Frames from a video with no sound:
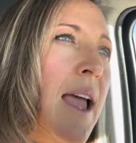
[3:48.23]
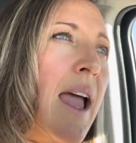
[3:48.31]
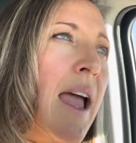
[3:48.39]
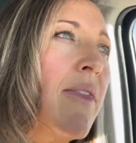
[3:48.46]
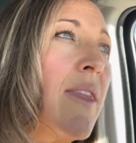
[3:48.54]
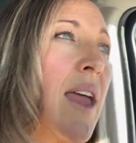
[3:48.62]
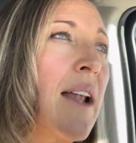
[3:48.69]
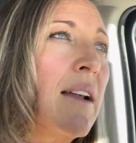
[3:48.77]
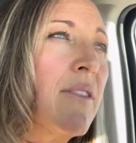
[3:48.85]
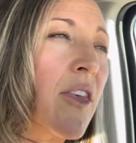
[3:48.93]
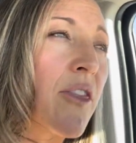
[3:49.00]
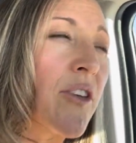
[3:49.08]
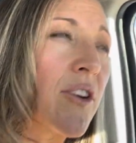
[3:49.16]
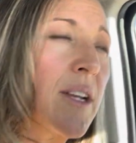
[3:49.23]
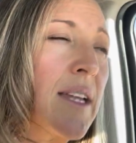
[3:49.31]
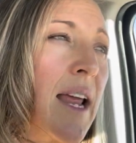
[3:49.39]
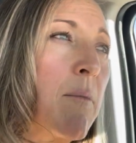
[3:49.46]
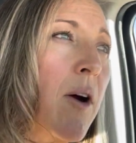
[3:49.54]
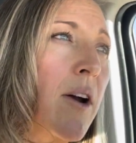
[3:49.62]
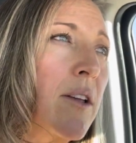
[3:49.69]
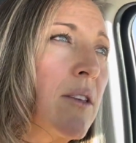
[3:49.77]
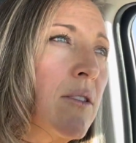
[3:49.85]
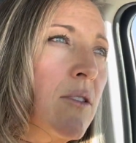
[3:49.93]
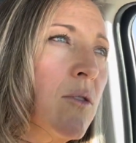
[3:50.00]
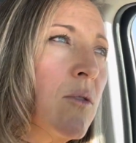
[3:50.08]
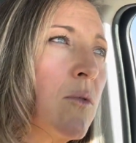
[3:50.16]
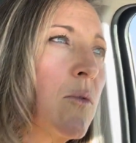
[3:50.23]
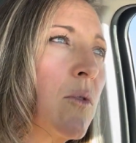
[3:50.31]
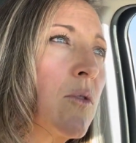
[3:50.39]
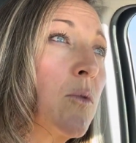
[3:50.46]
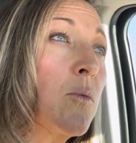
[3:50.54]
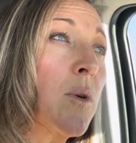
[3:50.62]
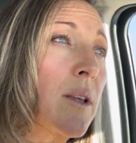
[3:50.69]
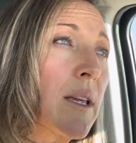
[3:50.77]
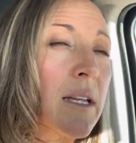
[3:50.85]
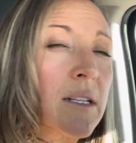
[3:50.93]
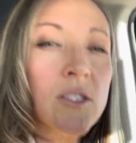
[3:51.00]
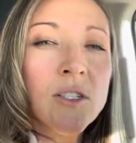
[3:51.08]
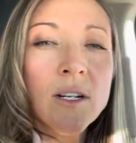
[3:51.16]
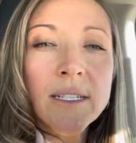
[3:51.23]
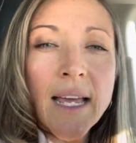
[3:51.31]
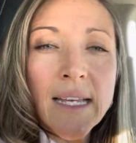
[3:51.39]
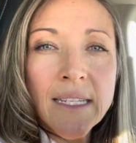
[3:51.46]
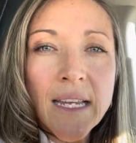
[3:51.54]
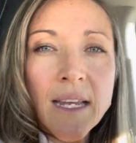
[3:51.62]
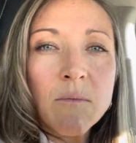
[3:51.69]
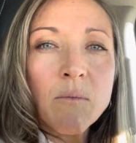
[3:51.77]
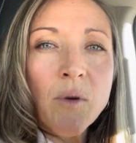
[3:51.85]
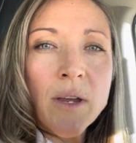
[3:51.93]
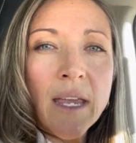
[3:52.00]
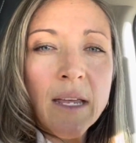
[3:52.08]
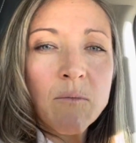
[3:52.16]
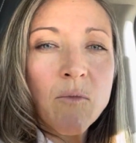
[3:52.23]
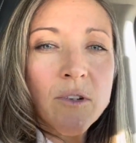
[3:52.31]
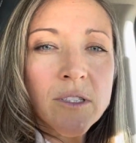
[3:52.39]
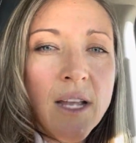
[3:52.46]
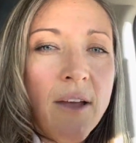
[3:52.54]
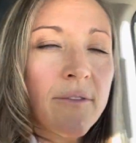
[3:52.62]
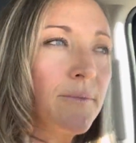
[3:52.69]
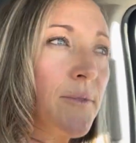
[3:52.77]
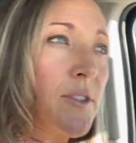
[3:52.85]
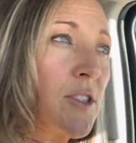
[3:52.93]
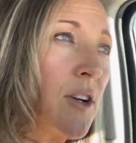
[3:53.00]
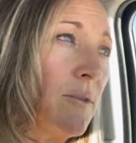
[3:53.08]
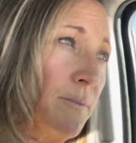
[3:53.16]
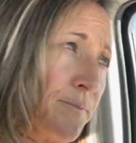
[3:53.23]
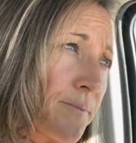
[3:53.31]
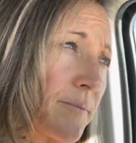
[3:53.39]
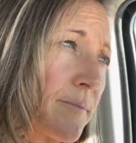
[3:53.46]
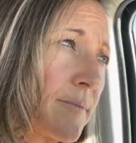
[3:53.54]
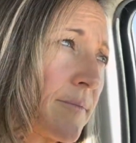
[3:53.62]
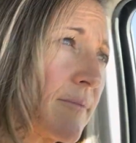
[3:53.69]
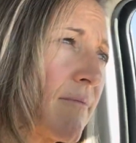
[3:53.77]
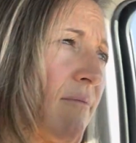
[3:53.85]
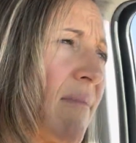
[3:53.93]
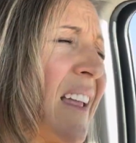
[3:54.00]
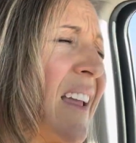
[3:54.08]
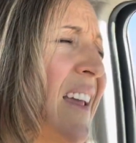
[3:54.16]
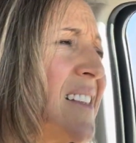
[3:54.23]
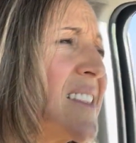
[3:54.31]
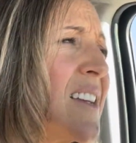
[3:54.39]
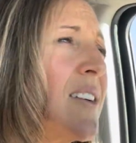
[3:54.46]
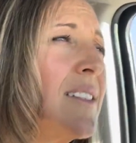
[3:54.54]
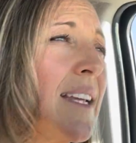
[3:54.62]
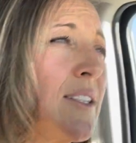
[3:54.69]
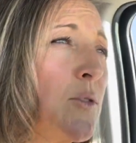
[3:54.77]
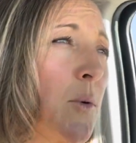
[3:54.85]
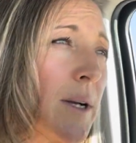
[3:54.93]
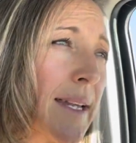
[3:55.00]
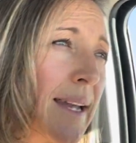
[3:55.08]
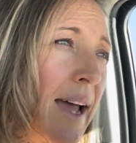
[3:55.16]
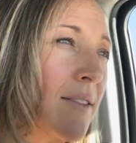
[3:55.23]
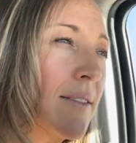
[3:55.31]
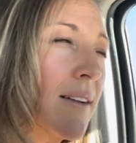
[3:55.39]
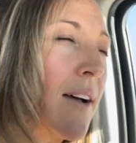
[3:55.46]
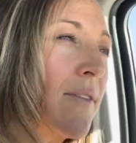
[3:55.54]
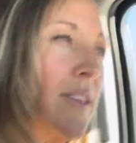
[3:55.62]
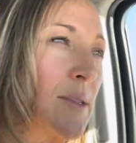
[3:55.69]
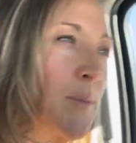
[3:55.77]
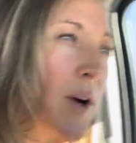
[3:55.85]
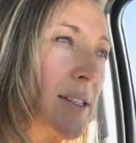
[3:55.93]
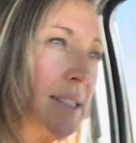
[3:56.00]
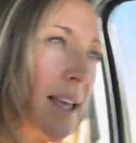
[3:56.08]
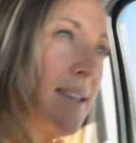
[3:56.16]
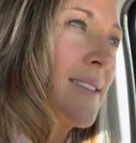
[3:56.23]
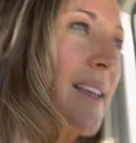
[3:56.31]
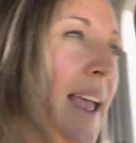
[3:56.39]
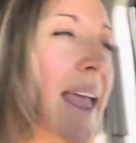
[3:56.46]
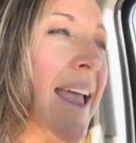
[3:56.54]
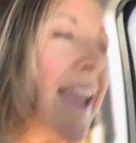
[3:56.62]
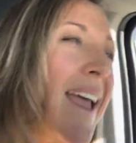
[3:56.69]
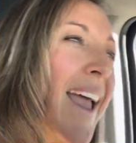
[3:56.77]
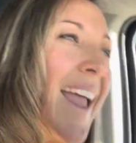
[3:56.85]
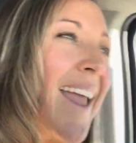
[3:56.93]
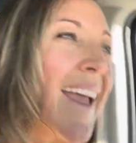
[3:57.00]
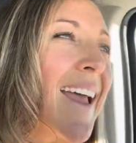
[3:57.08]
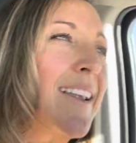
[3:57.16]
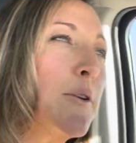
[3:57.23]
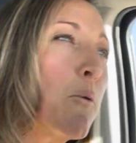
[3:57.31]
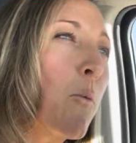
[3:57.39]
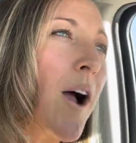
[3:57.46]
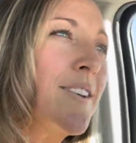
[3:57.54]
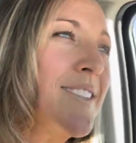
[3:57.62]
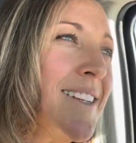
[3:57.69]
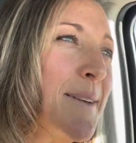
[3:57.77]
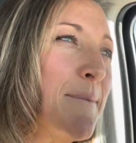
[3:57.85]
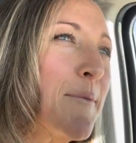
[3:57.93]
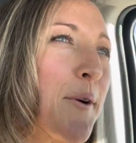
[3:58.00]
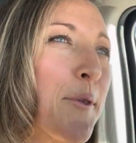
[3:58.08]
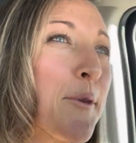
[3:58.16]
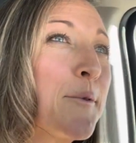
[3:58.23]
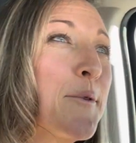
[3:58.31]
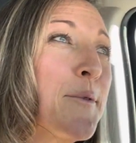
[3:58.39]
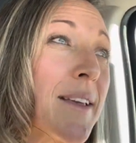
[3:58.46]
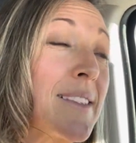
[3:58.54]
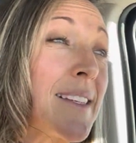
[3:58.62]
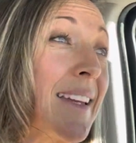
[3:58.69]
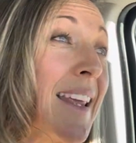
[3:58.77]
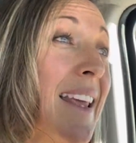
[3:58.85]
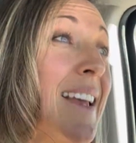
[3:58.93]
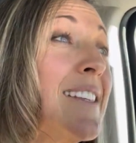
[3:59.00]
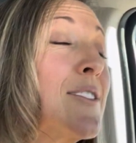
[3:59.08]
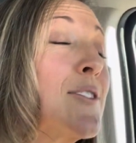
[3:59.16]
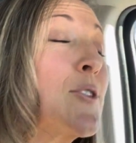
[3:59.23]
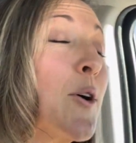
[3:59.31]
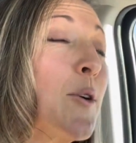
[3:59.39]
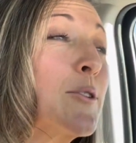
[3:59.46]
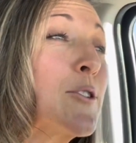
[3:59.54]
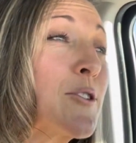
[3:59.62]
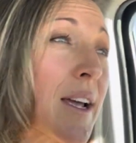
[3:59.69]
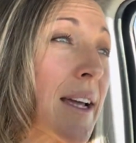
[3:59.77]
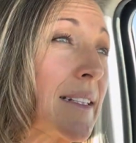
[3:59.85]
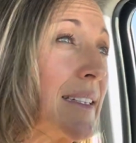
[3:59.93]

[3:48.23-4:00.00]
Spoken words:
And then at the 30-day mark, you really can start testing and bringing in more stuff. So he's like on day 20 now of this process. And watching him go through this, and he is so strict.